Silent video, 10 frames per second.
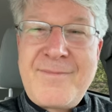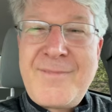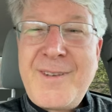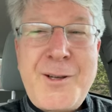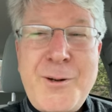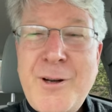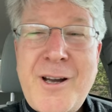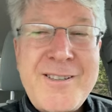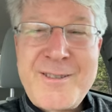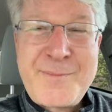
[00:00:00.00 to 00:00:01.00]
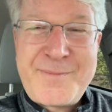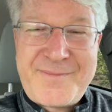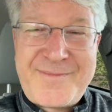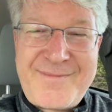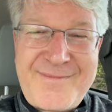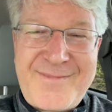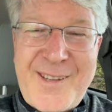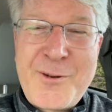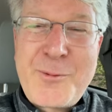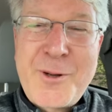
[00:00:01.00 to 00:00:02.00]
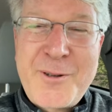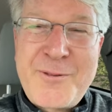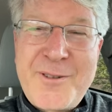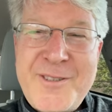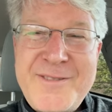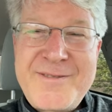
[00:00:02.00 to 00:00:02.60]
You're awesome. You're wonderful.